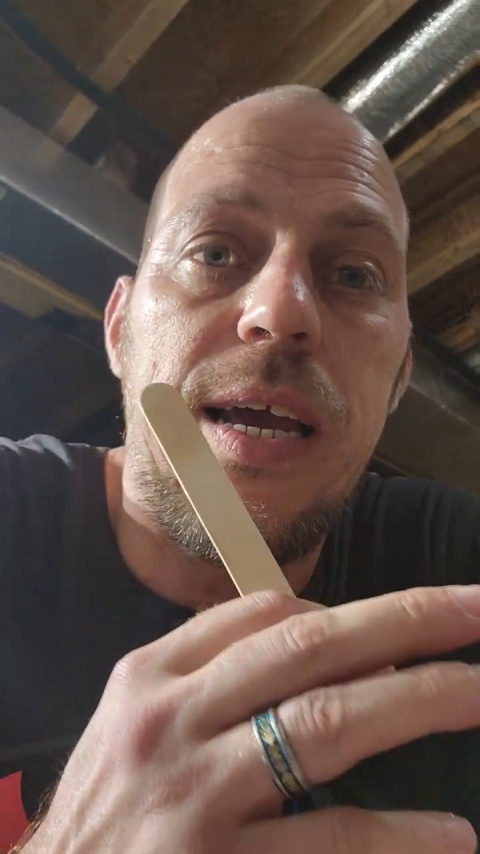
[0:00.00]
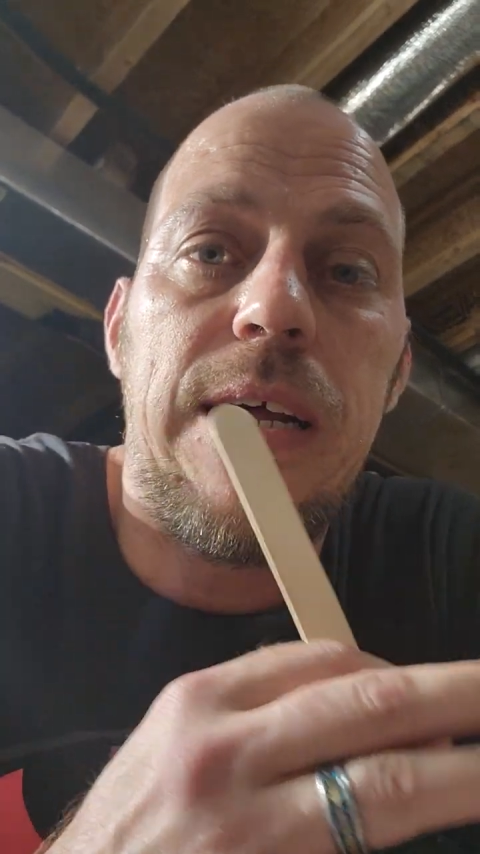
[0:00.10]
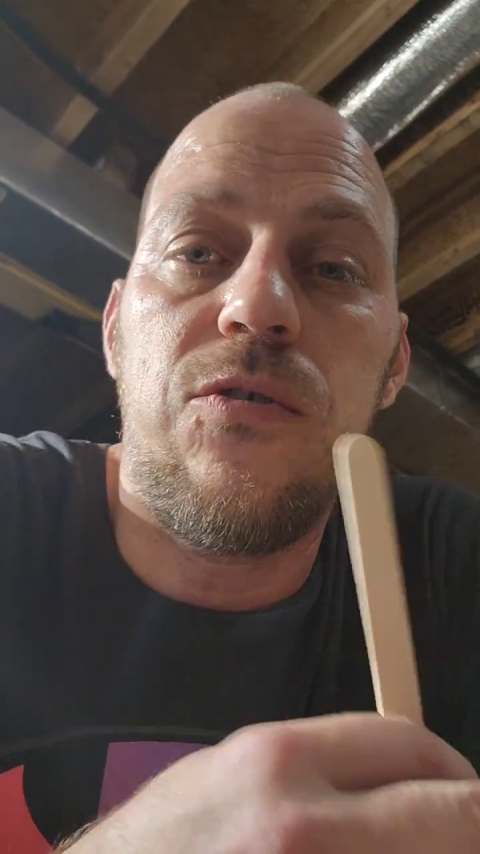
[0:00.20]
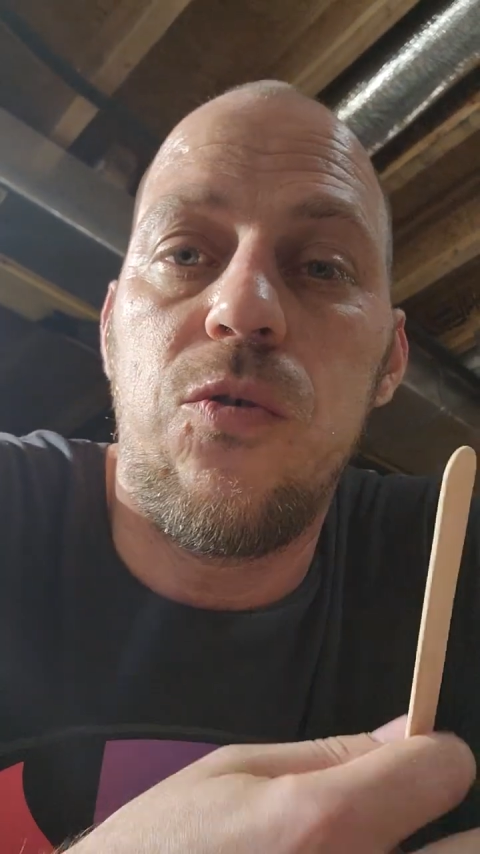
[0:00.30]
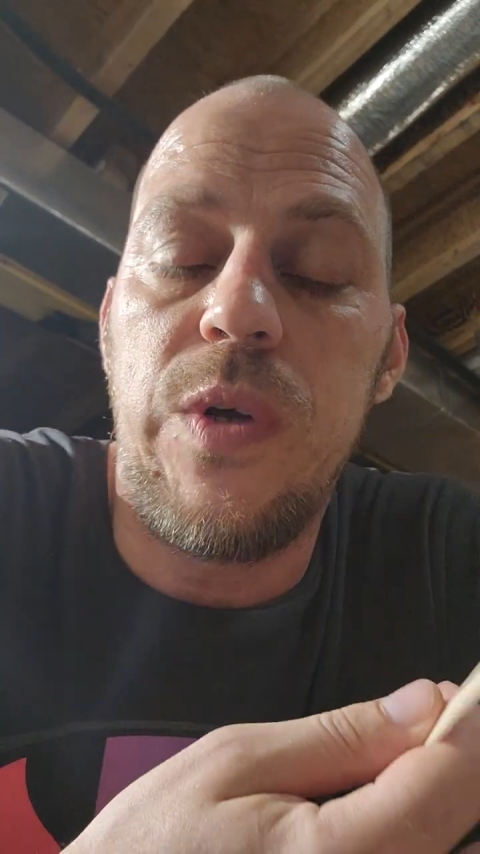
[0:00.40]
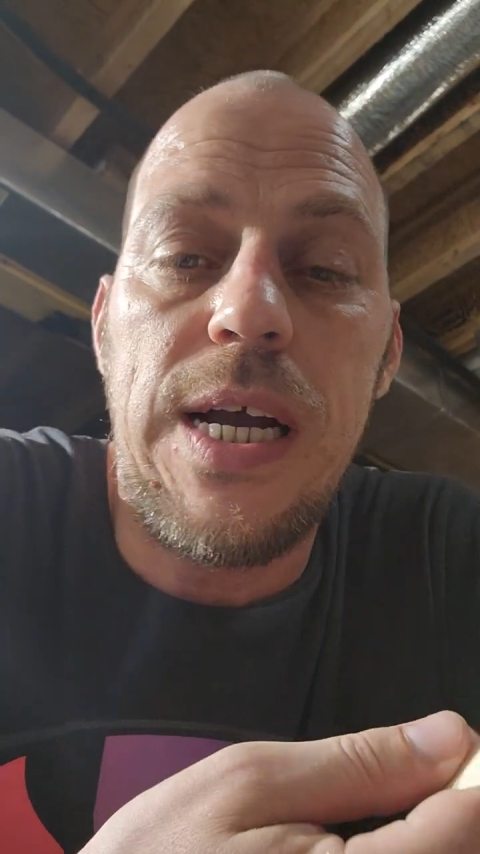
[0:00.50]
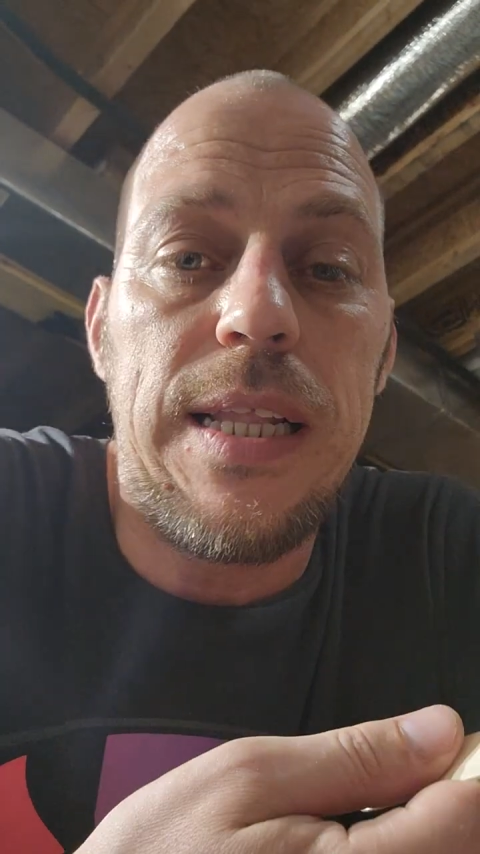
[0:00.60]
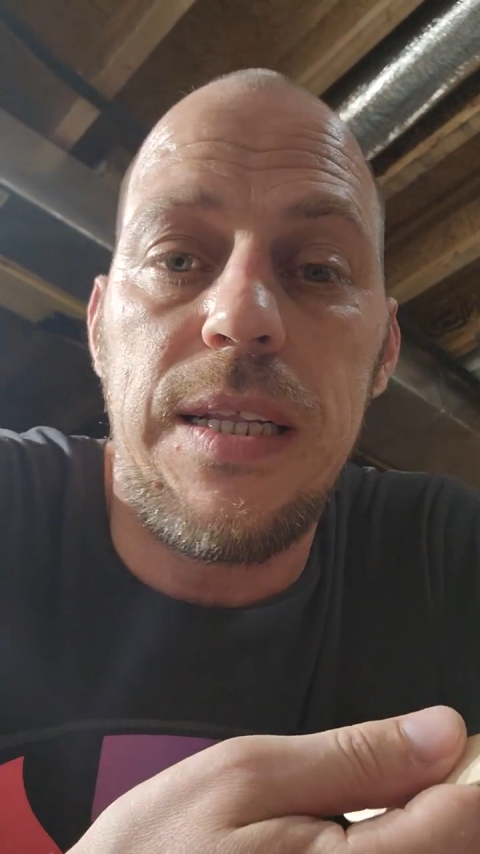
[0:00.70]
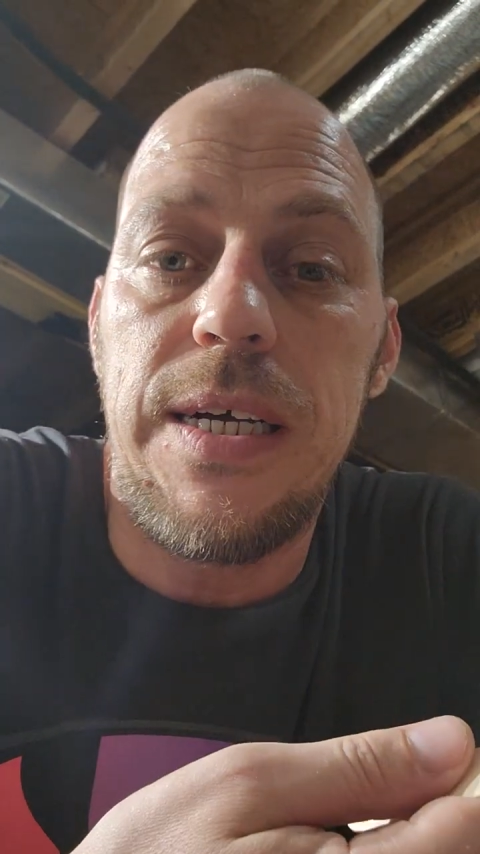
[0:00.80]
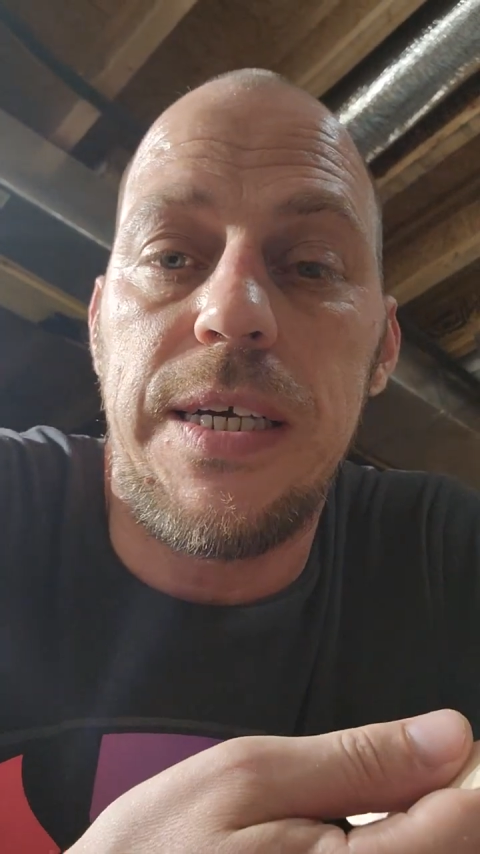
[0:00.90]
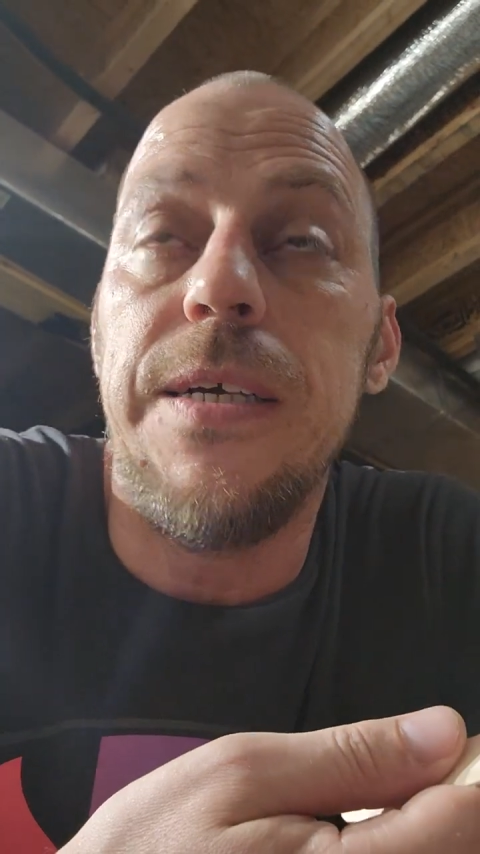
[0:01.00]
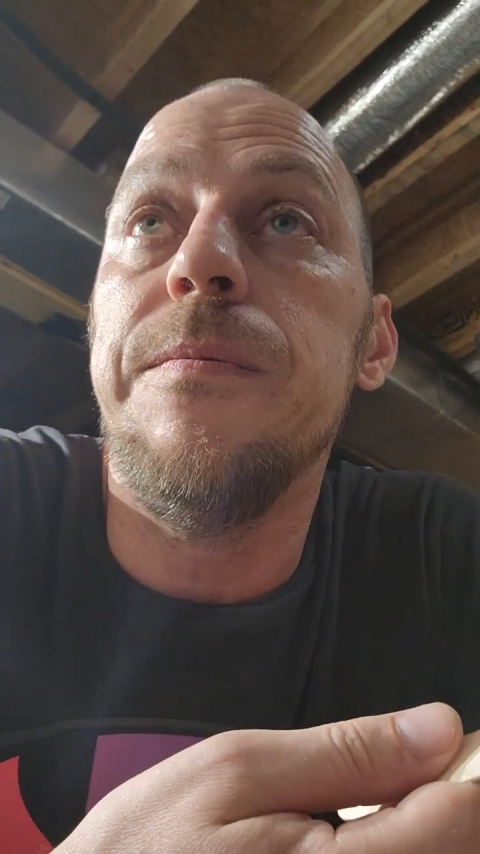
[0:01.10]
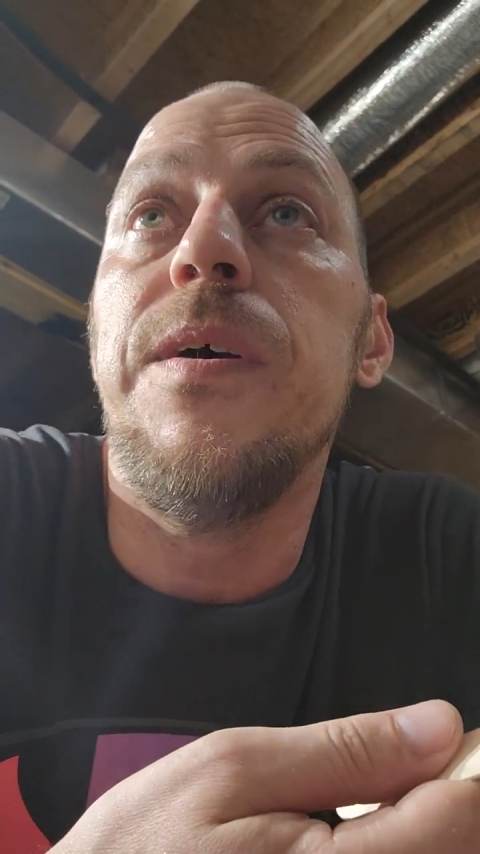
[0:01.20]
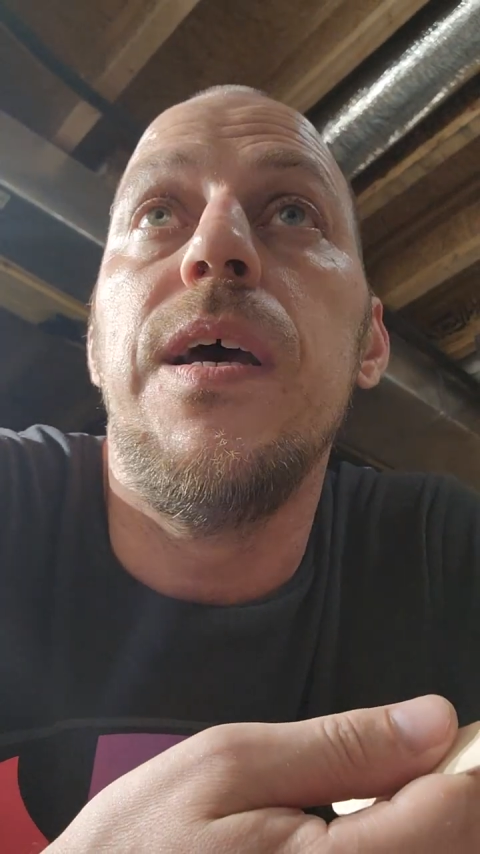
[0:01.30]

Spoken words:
that. So we got lucky.